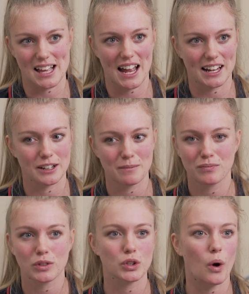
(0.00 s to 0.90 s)
like
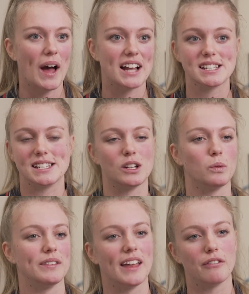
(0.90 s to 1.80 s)
go out to
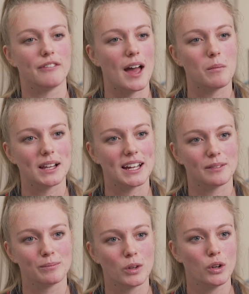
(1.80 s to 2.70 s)
dinner with their family,
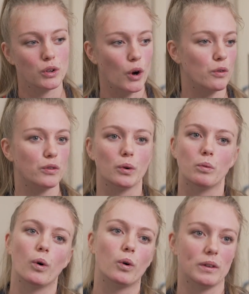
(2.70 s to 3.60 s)
go for a
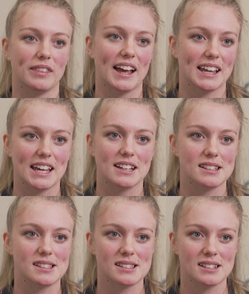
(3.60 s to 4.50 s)
walk with their
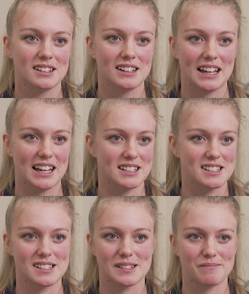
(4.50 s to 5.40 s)
kids.
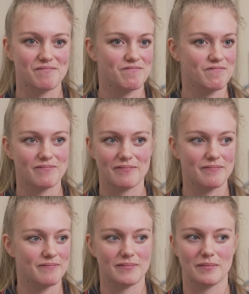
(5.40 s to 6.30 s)
It's
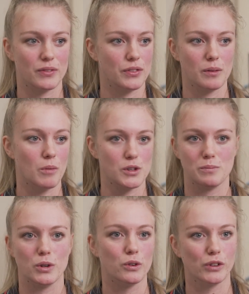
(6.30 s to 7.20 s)
the
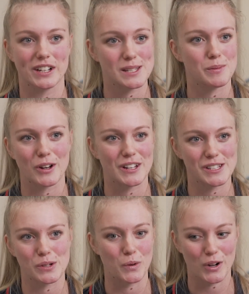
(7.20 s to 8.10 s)
most beautiful
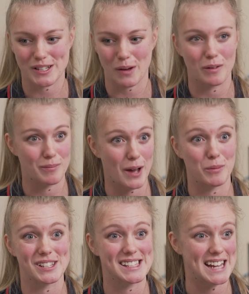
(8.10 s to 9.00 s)
experience to watch someone be
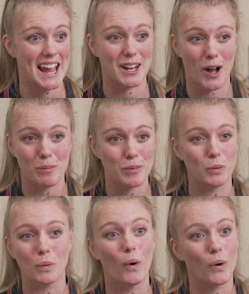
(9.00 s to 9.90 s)
able to stand up
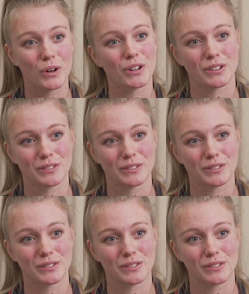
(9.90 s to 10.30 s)
and walk.